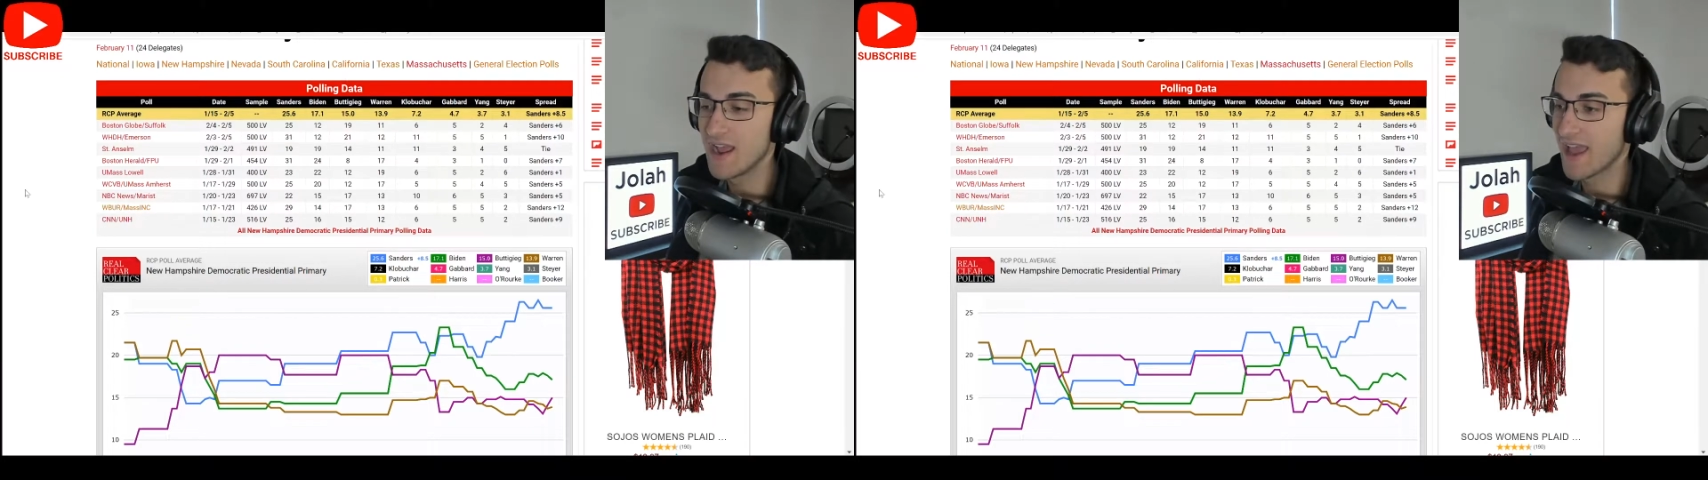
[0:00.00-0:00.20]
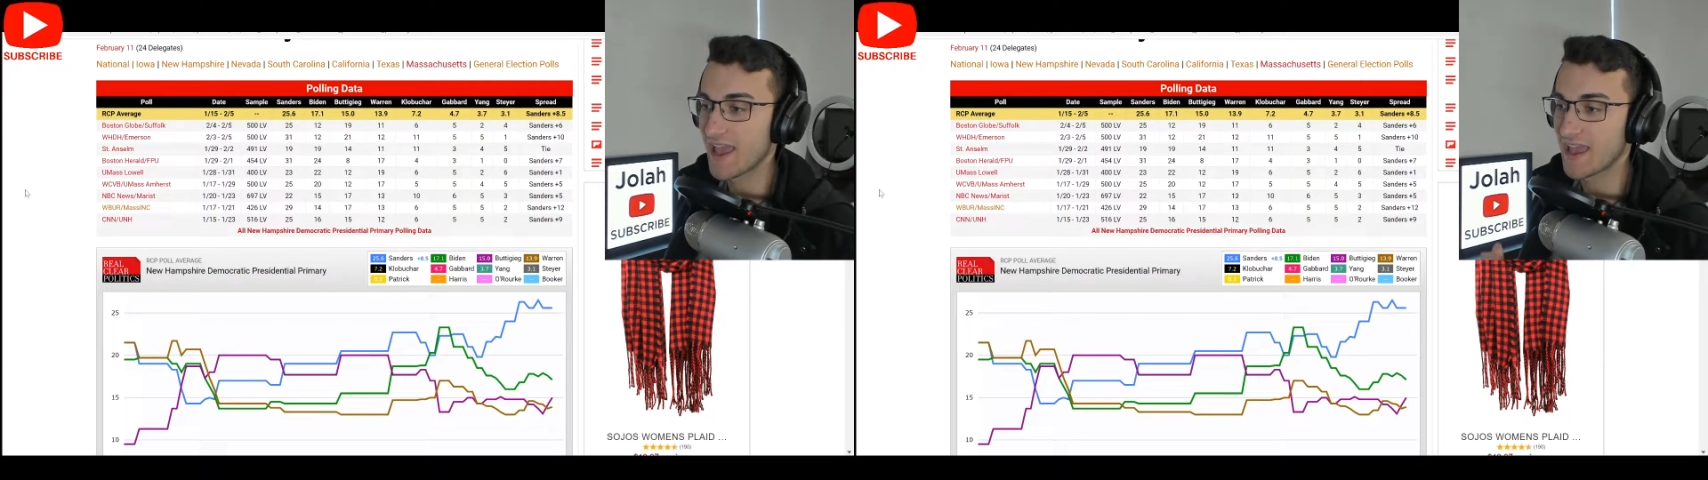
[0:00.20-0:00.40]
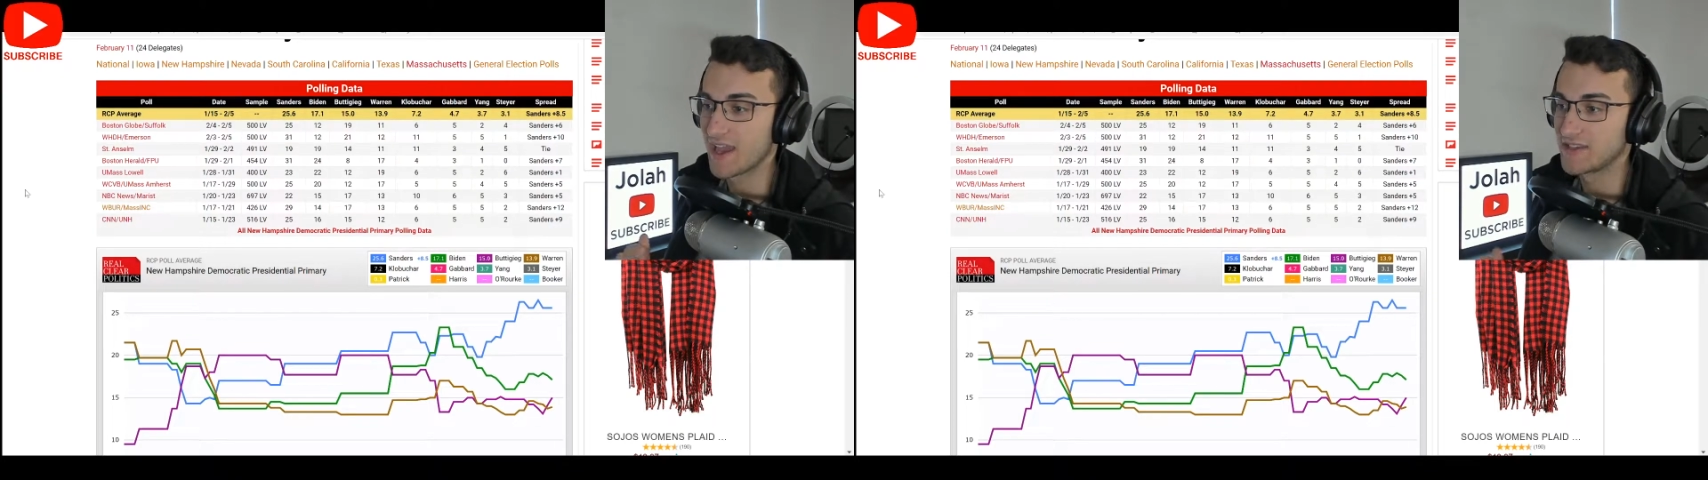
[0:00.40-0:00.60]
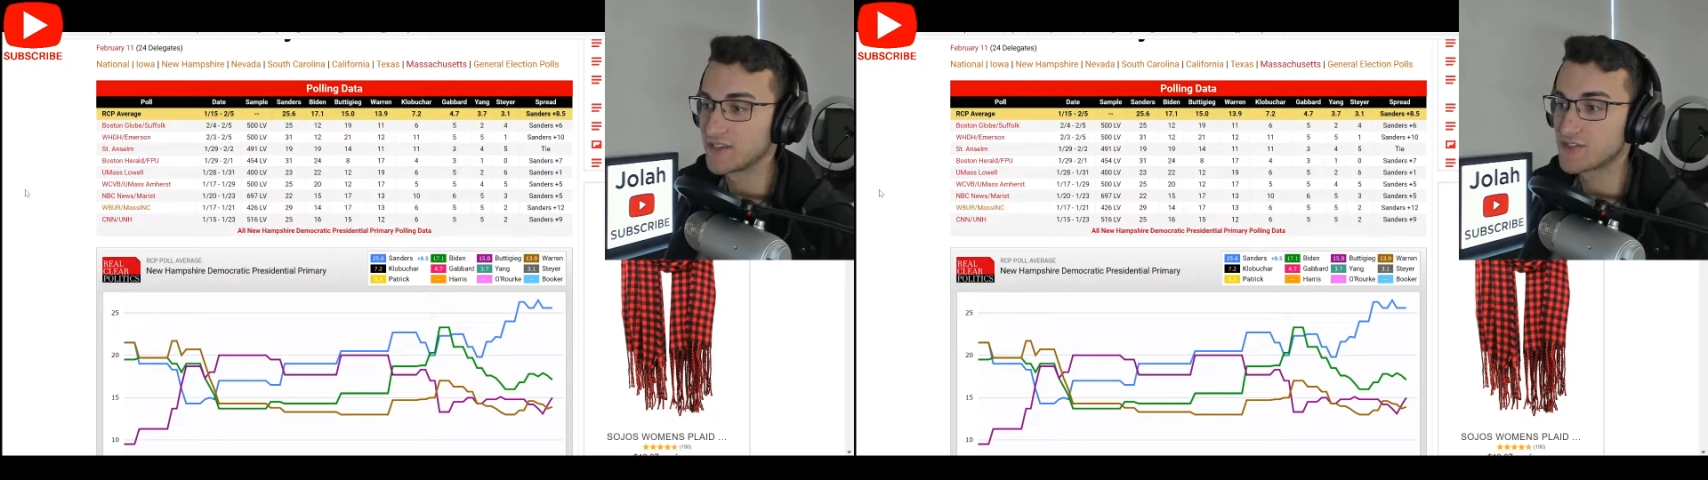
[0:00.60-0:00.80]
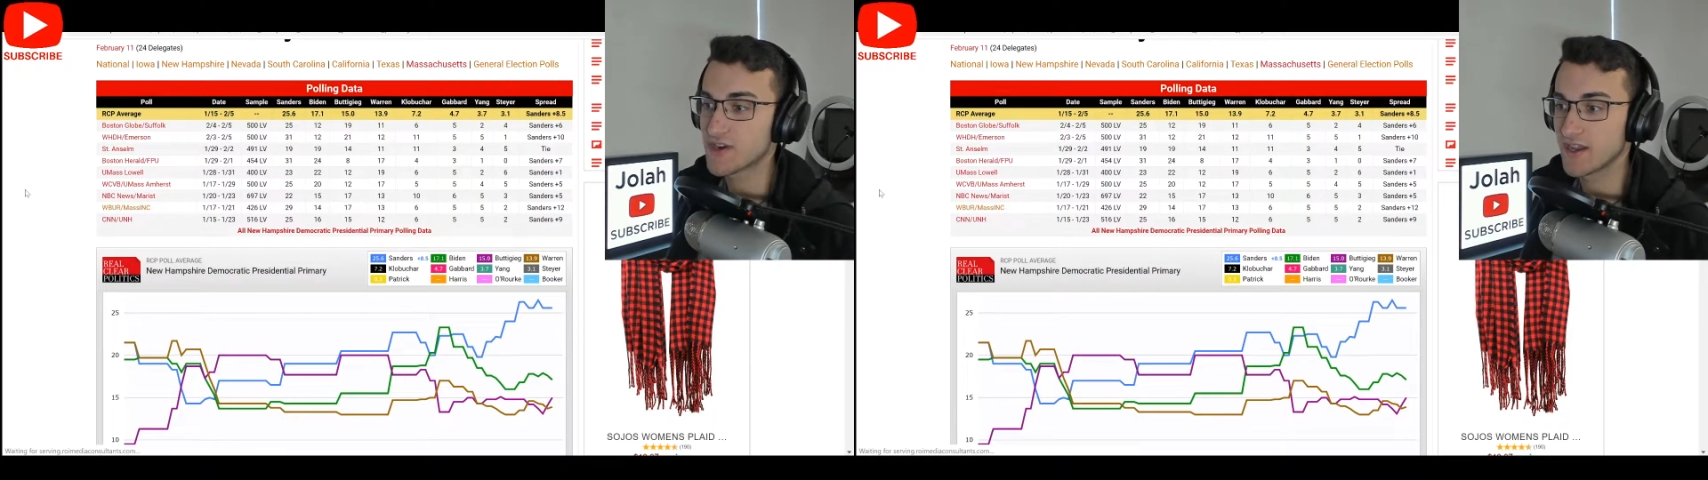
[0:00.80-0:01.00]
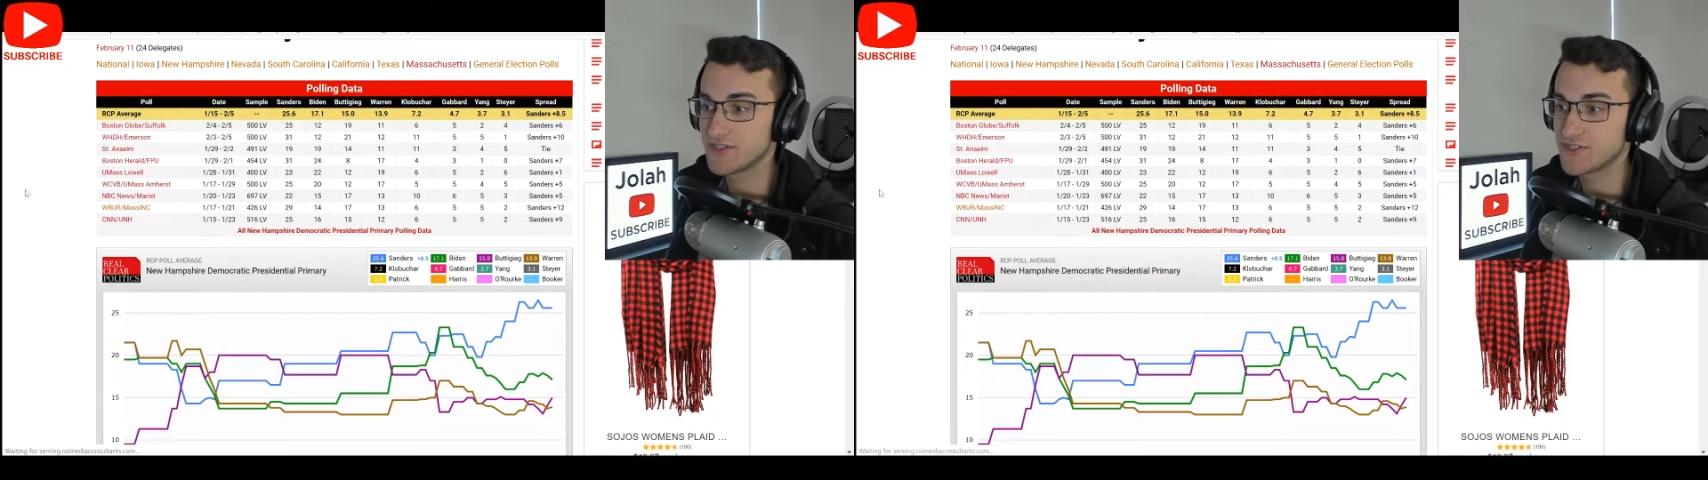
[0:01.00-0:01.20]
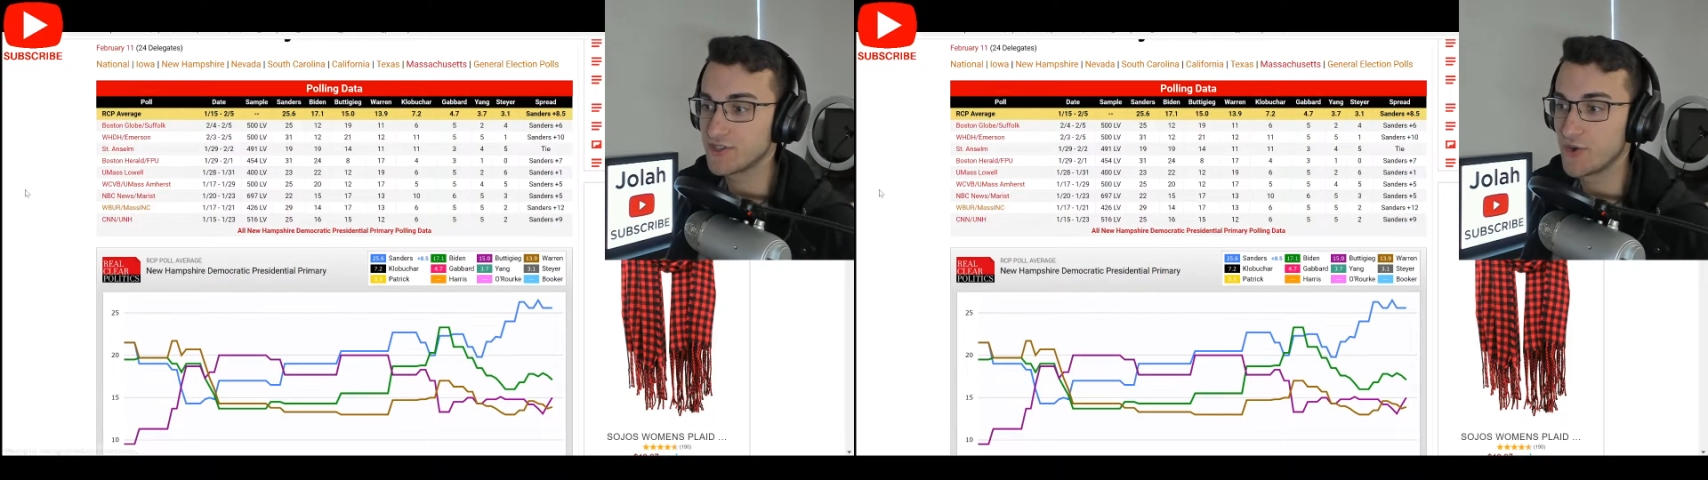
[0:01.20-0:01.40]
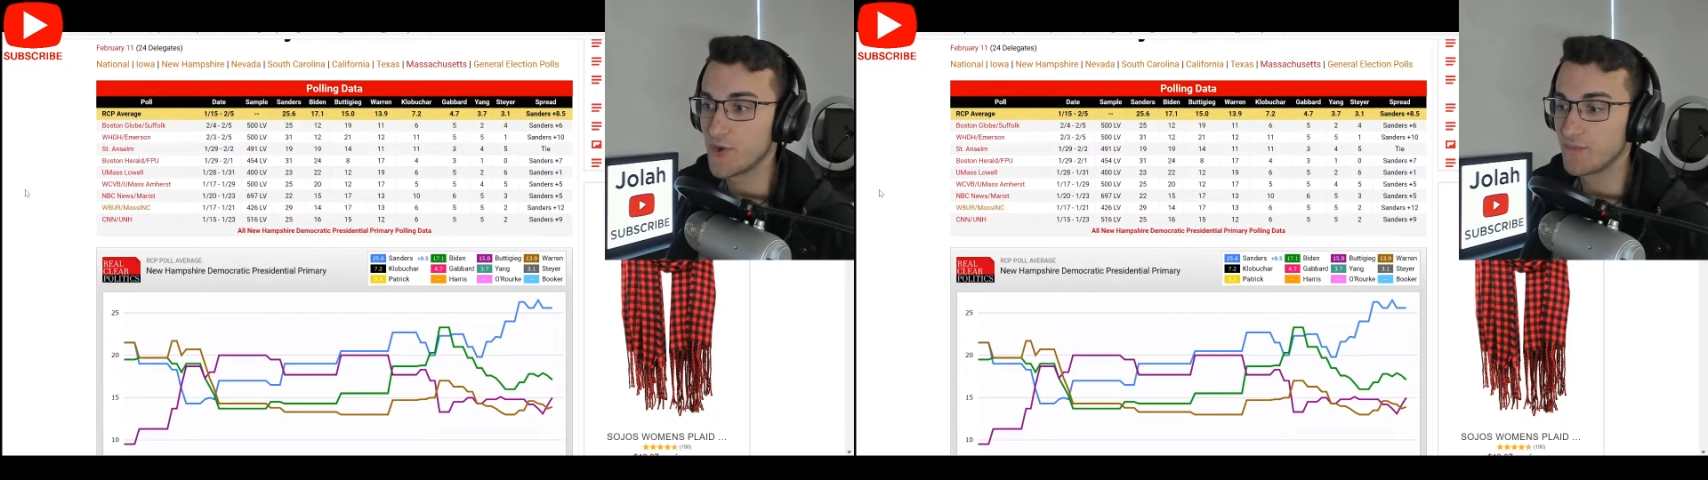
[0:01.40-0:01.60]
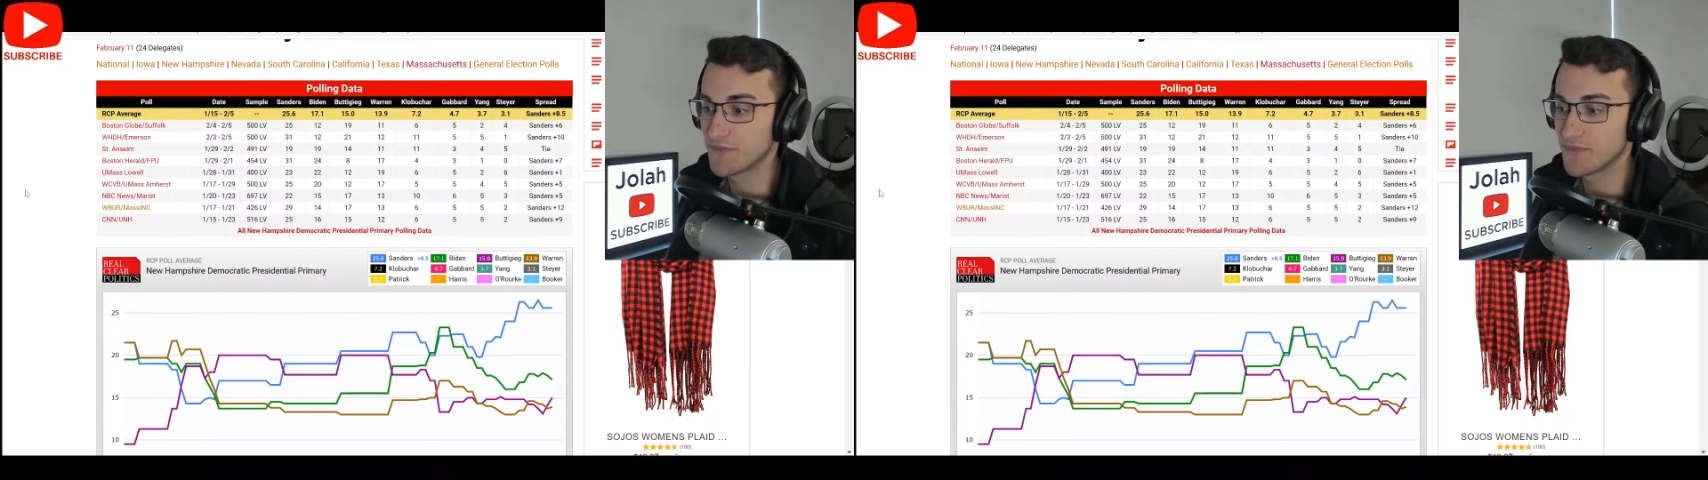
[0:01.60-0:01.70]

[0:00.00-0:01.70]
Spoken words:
and try to